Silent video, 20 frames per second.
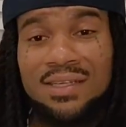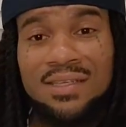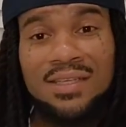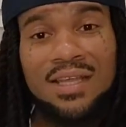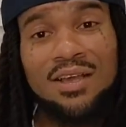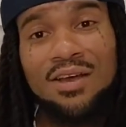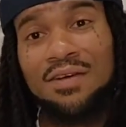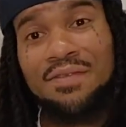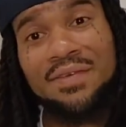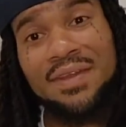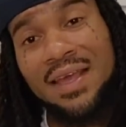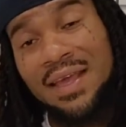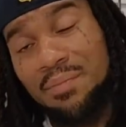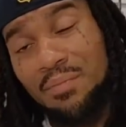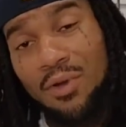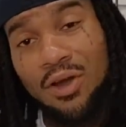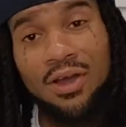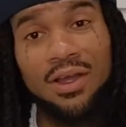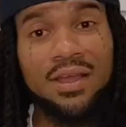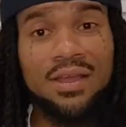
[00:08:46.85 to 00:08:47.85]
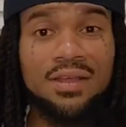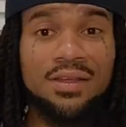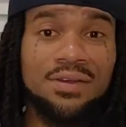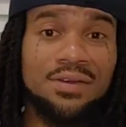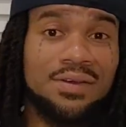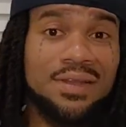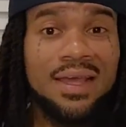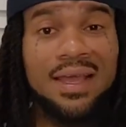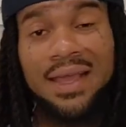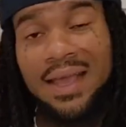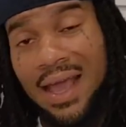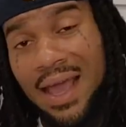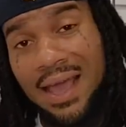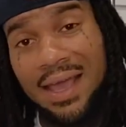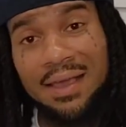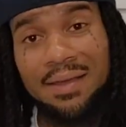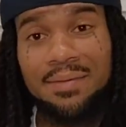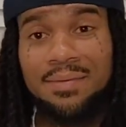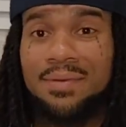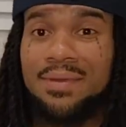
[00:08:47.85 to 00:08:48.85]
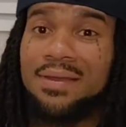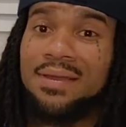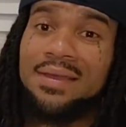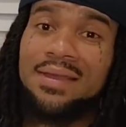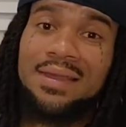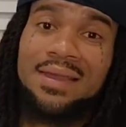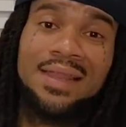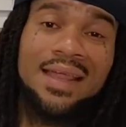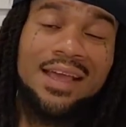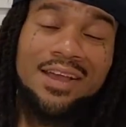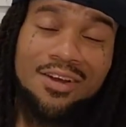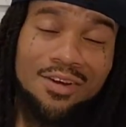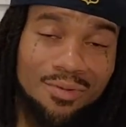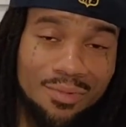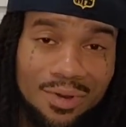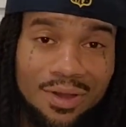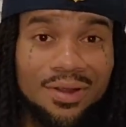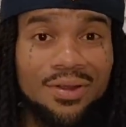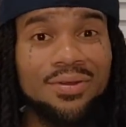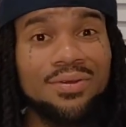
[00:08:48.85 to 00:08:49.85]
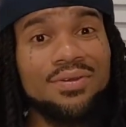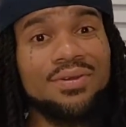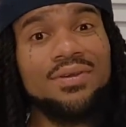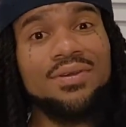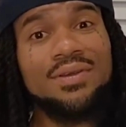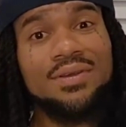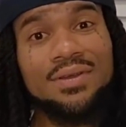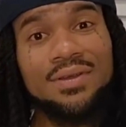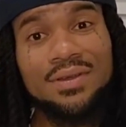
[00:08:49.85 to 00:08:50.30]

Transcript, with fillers: take over that market or that game? It ain't going to work.